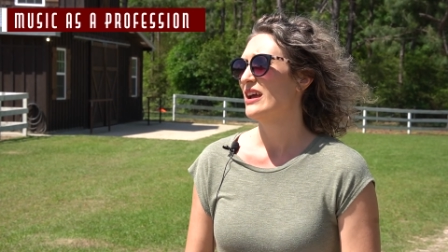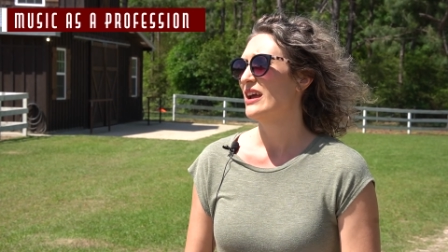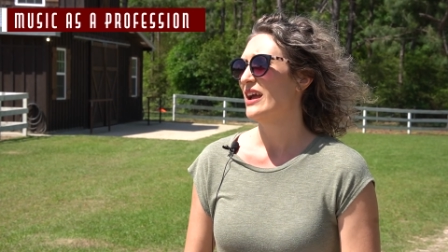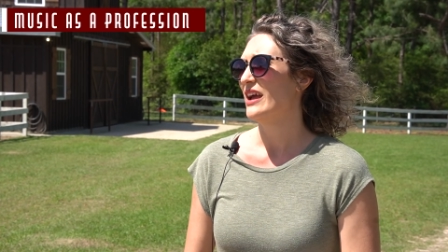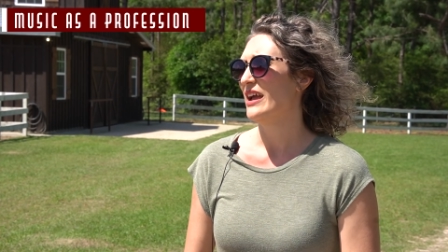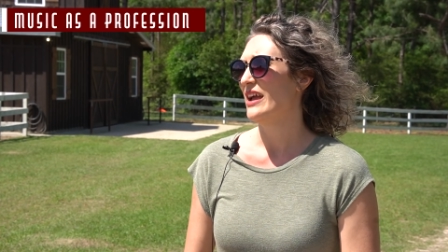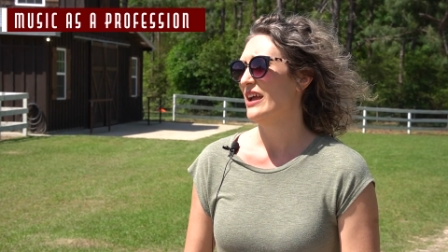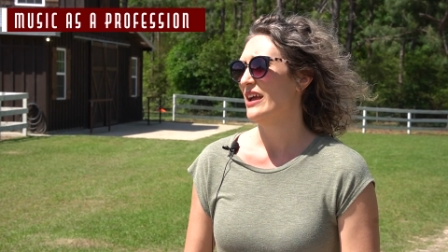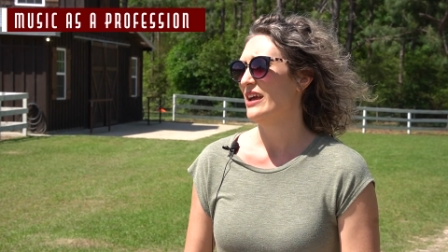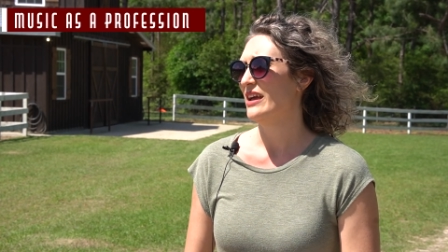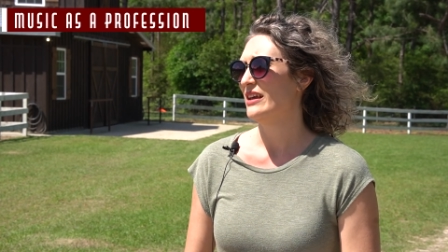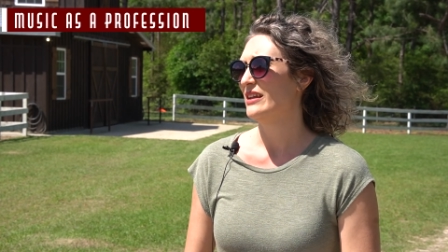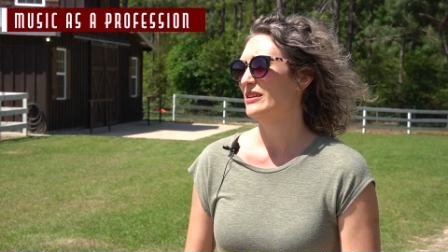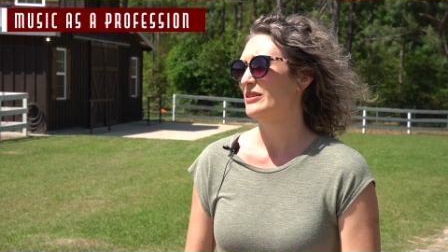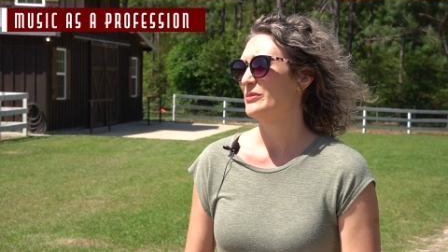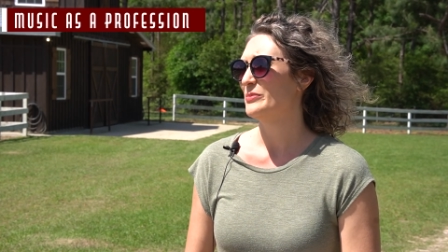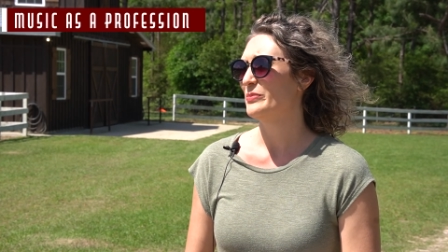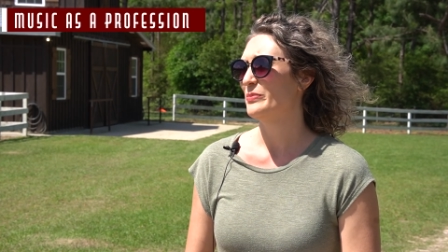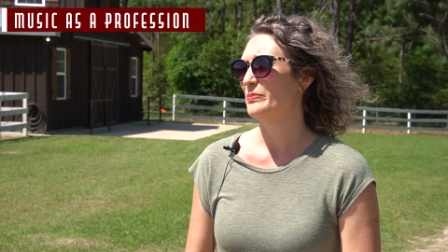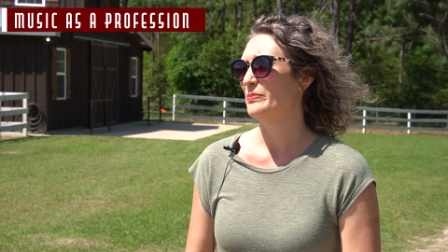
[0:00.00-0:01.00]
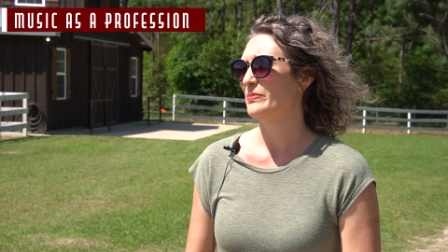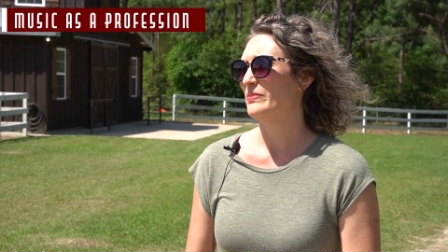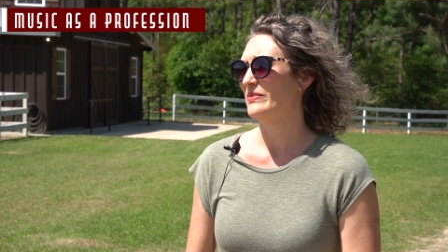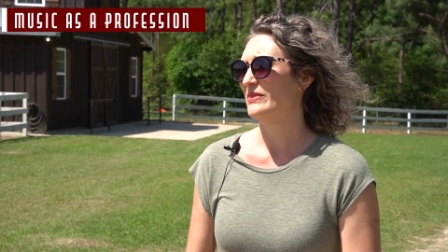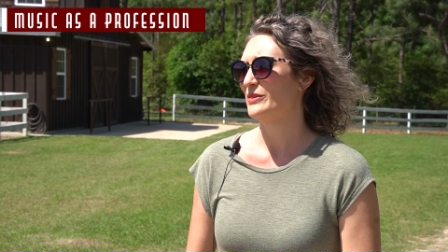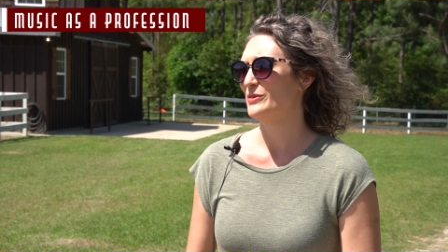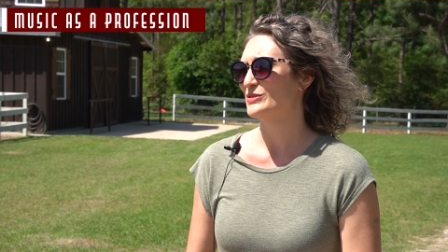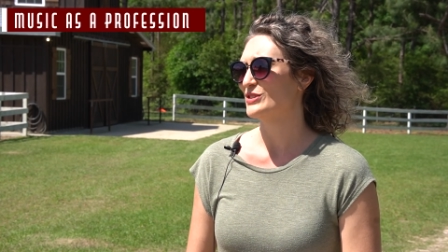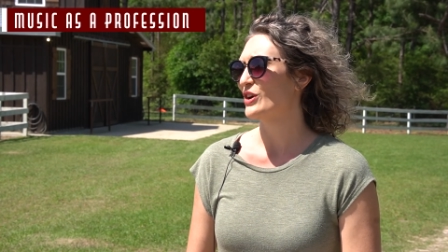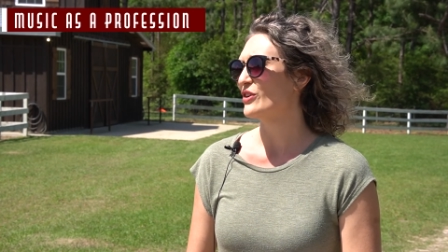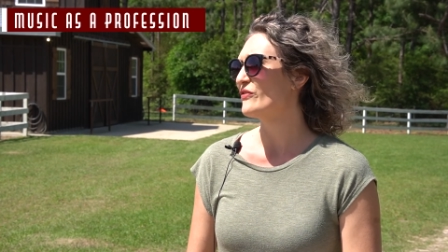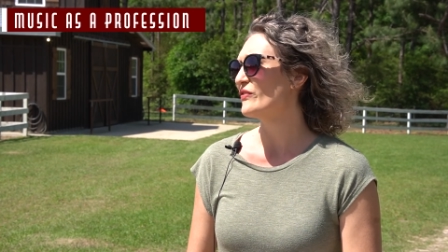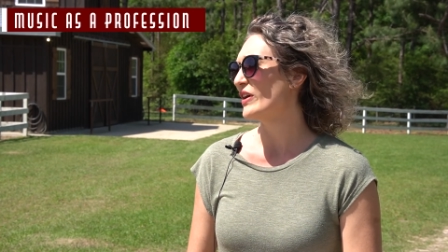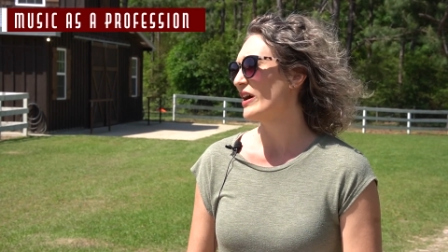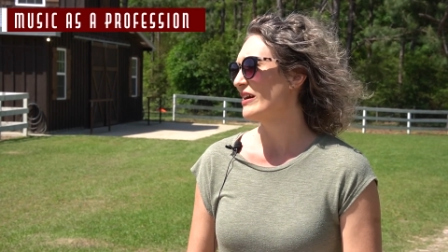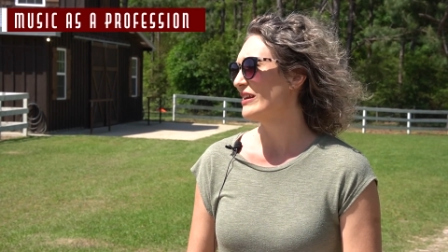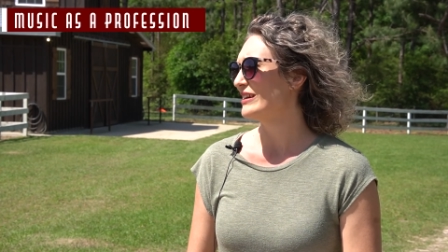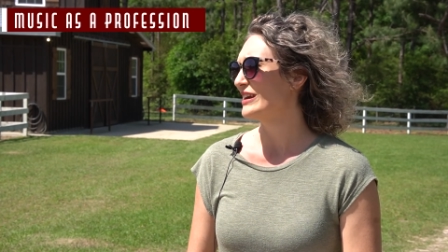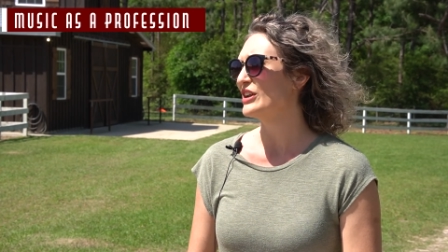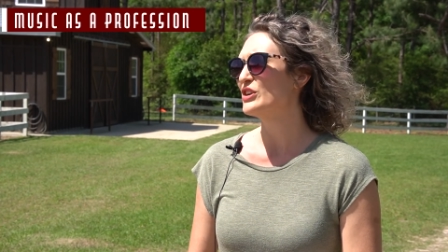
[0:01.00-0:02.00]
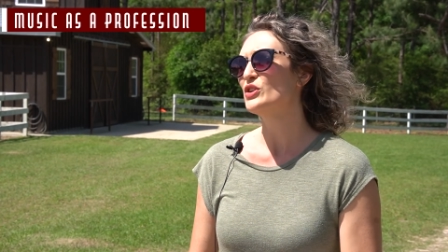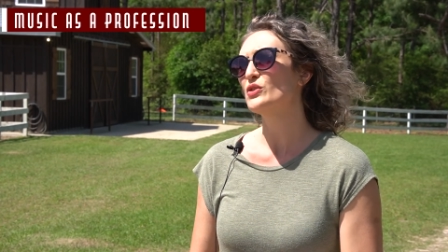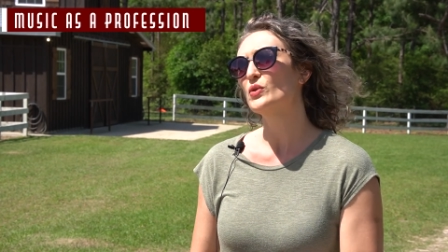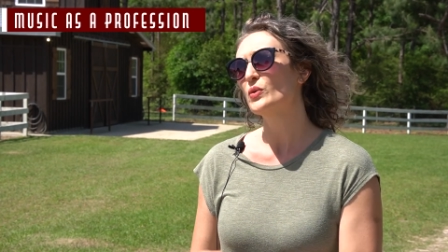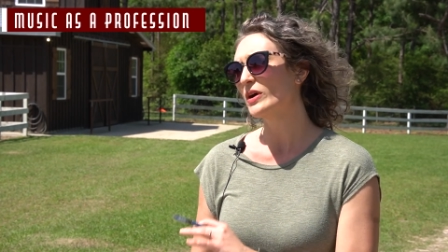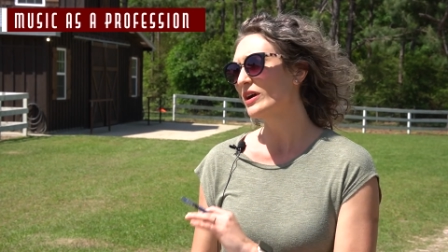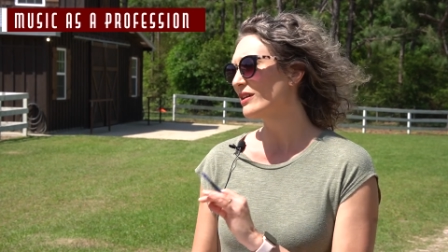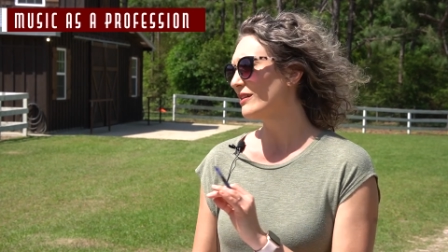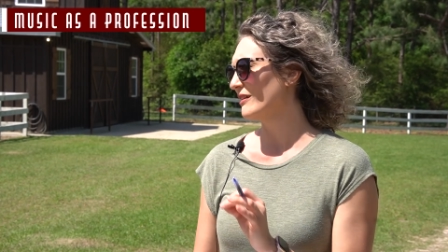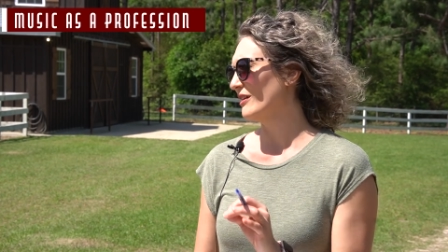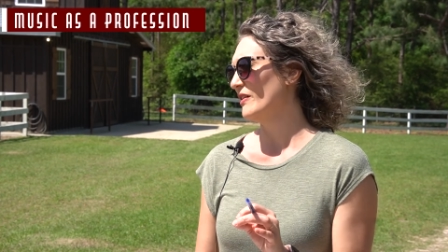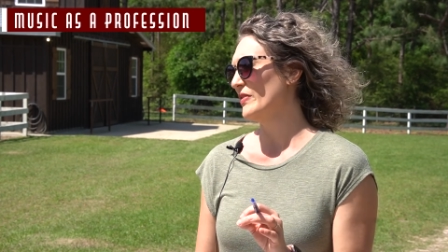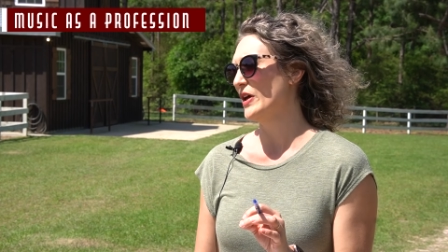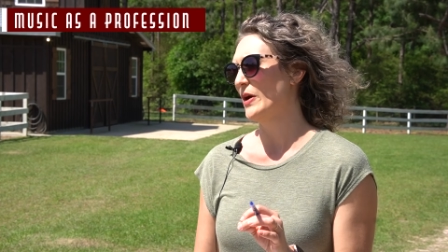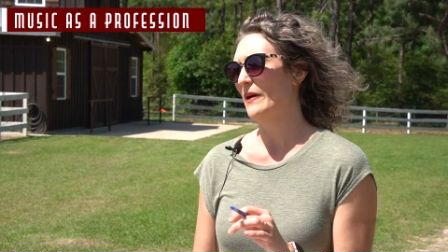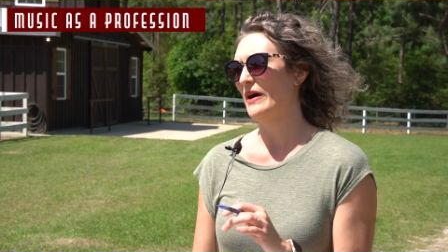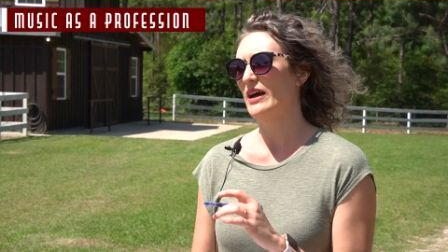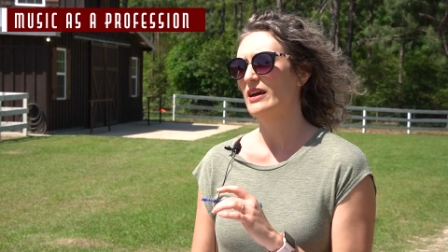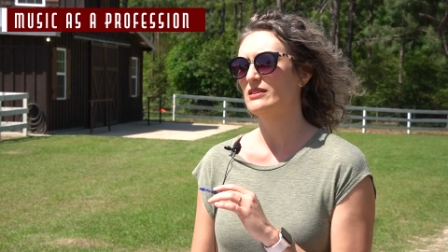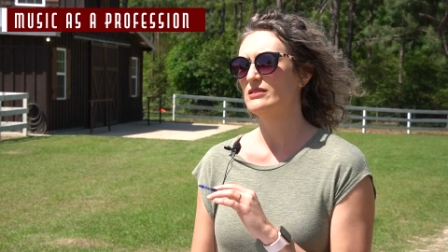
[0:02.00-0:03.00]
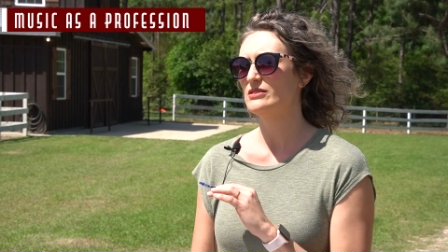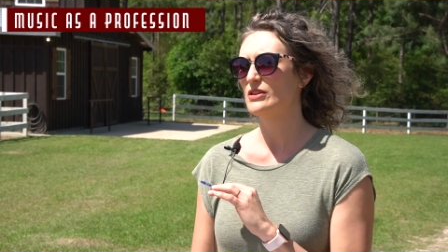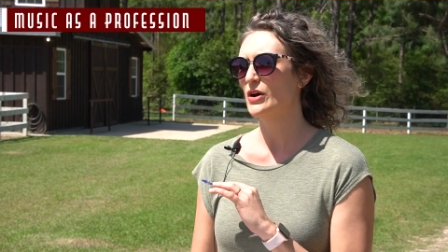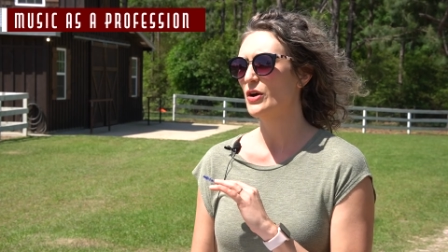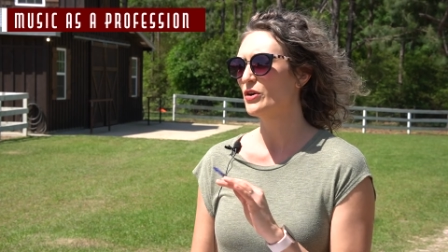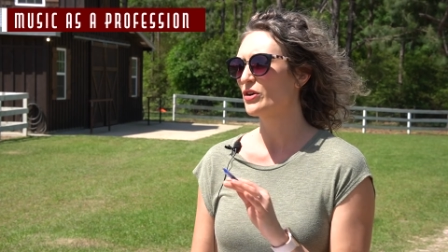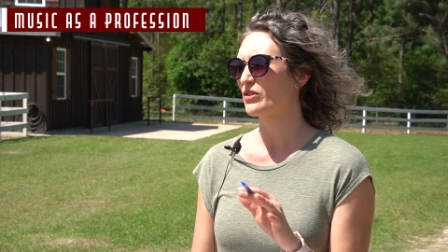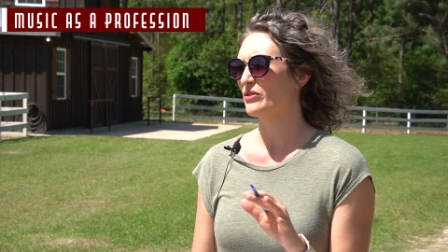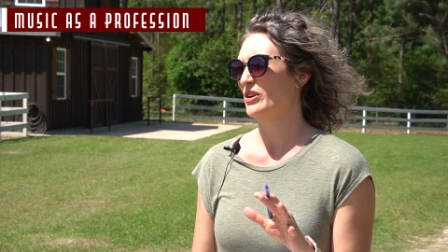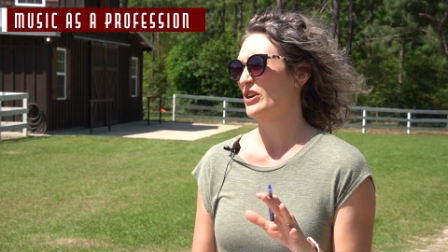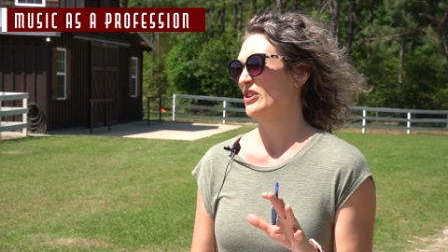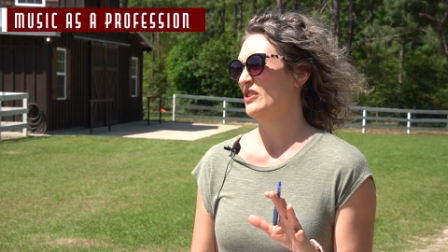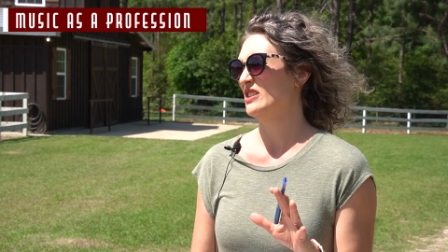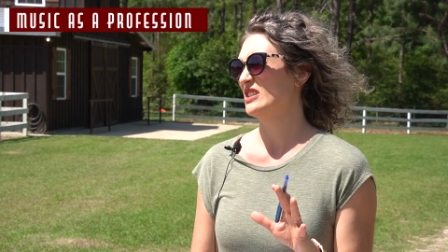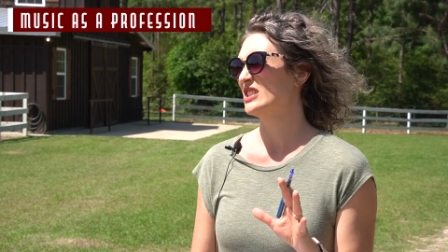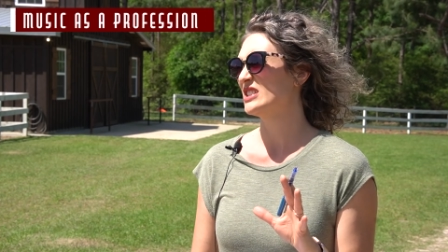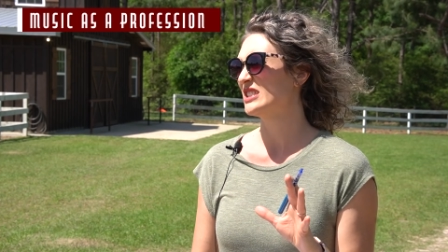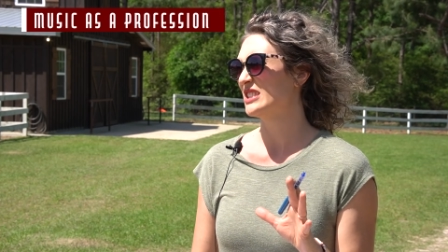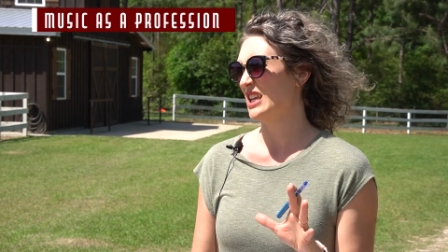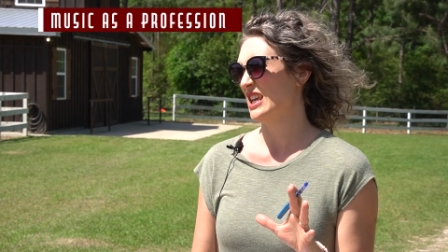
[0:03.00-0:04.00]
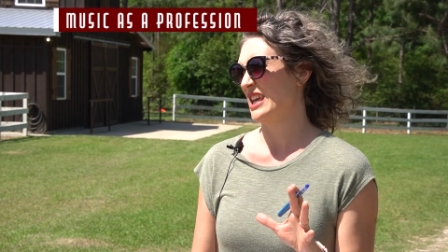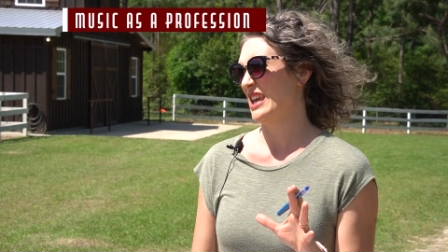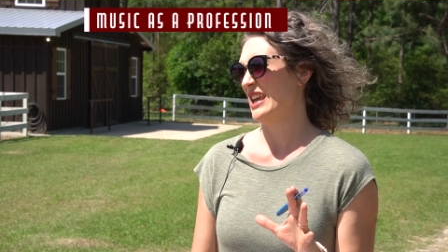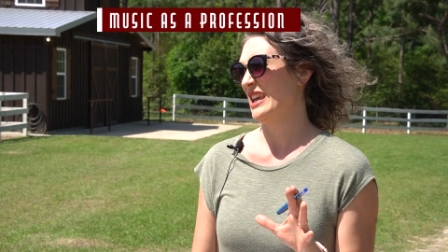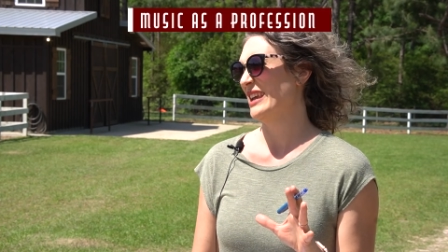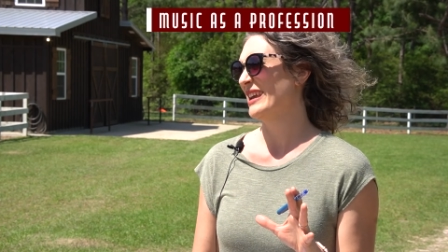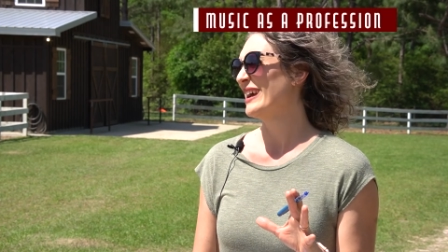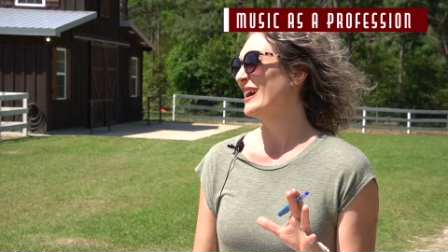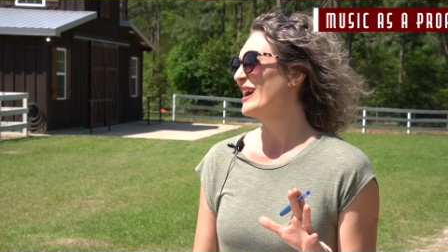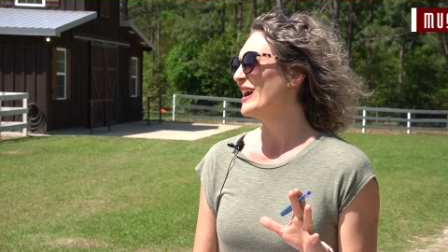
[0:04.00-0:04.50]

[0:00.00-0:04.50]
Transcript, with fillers: And it was all fun. And I knew quickly on though I had no career in singing.